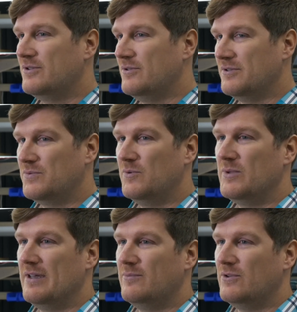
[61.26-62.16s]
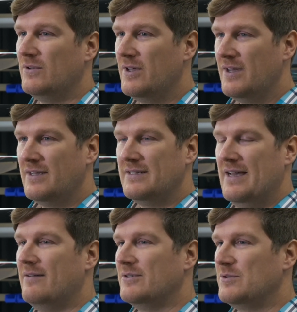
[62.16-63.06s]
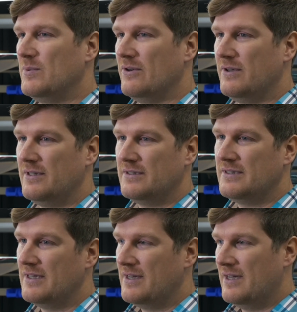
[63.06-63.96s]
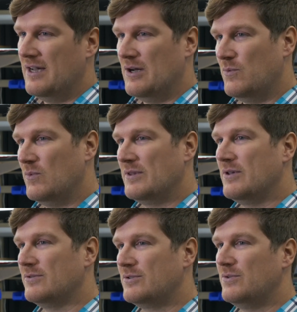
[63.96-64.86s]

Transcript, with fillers: students will be able to have experience uh, with those